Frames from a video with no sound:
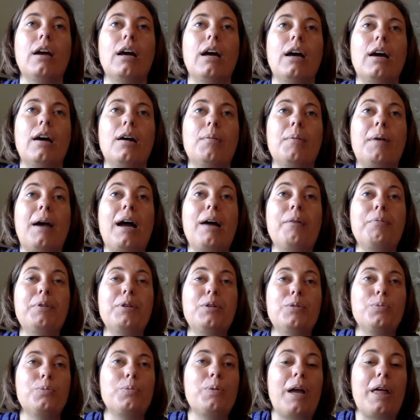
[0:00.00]
I
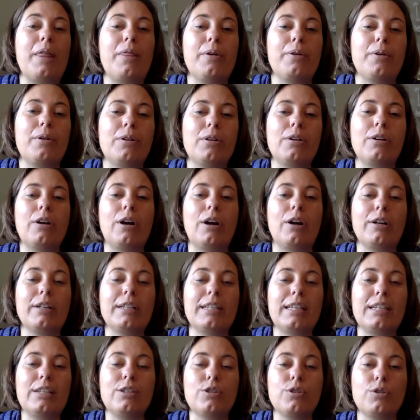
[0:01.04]
would rather our
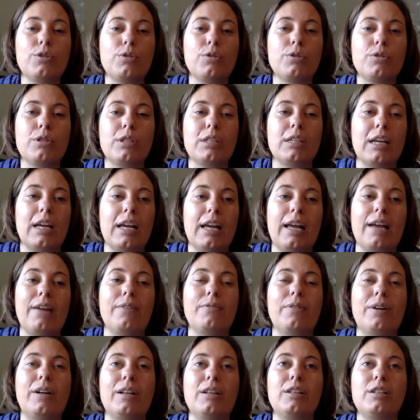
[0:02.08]
teachers and
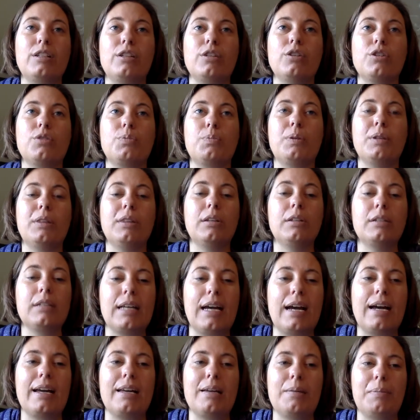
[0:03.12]
volunteers put their
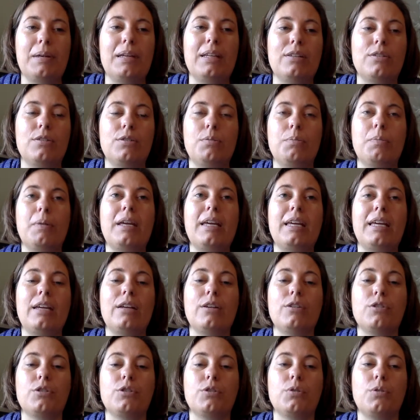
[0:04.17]
time into making
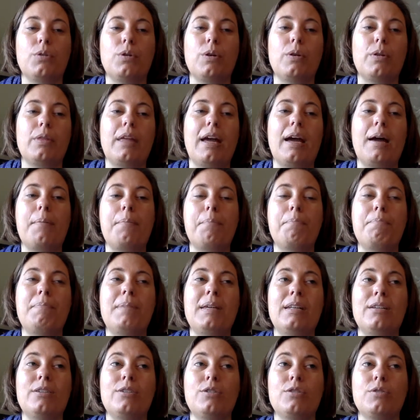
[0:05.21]
sure that
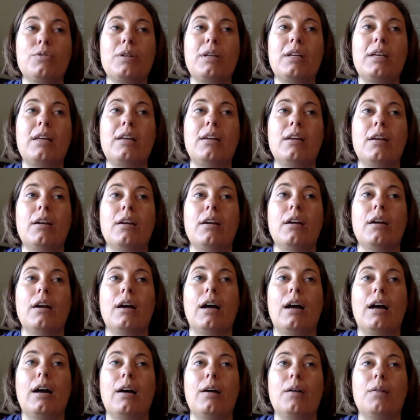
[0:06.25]
ministry
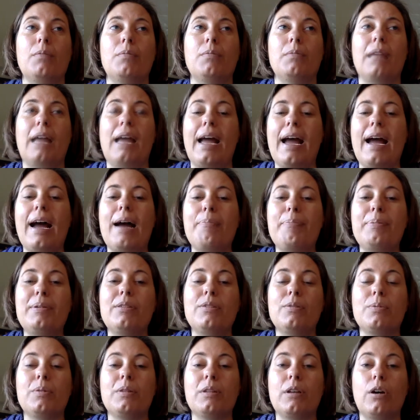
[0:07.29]
that
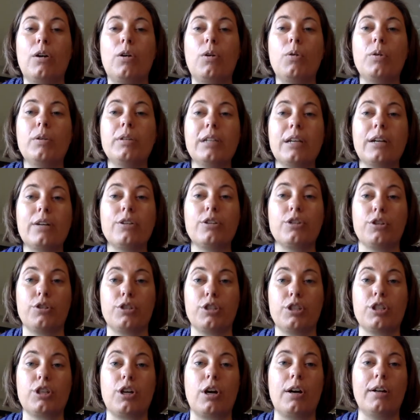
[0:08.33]
happens when the whole entire church
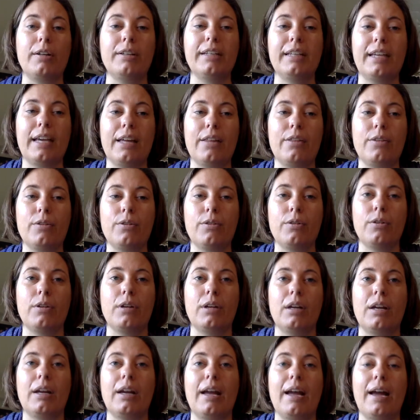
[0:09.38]
is called together
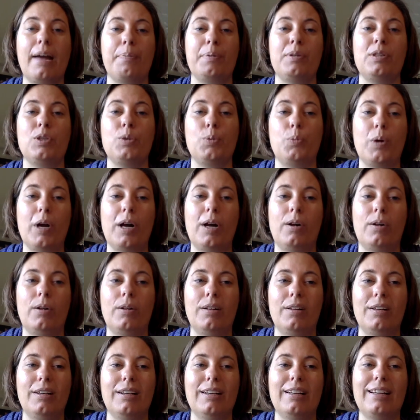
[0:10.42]
happens well.
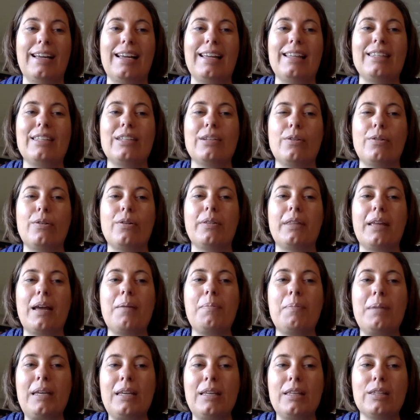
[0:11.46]
And so if
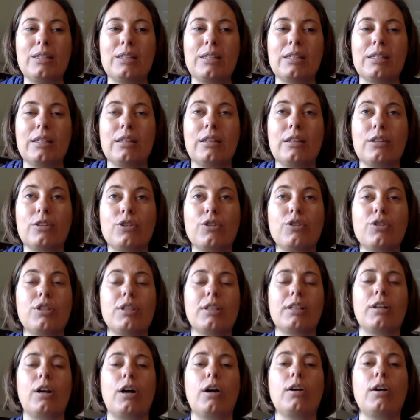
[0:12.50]
that means the church
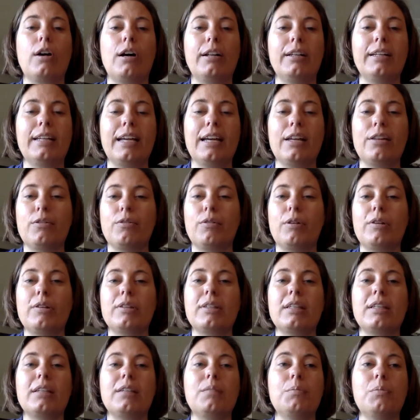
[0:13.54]
is all called together on
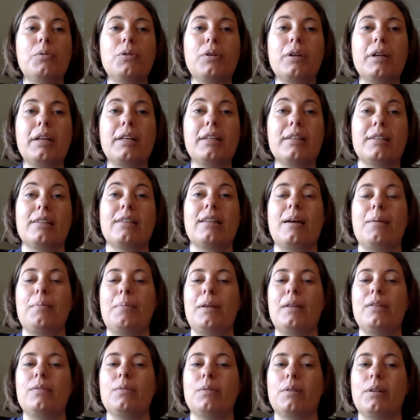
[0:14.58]
Sunday mornings, and that
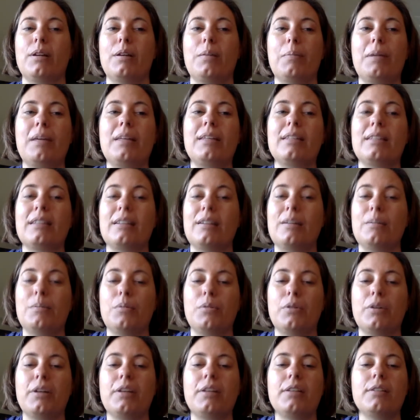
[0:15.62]
means we're going to make Sunday
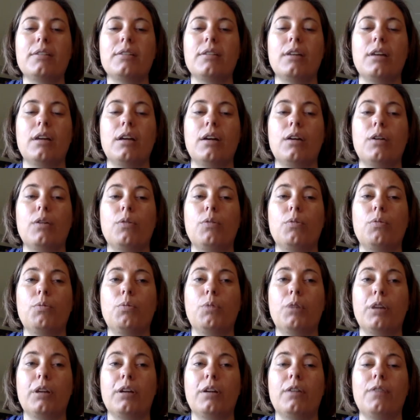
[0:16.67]
mornings
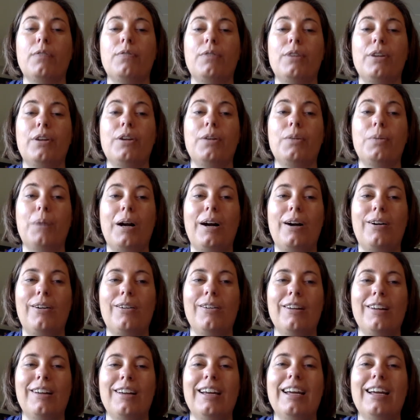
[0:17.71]
work very well.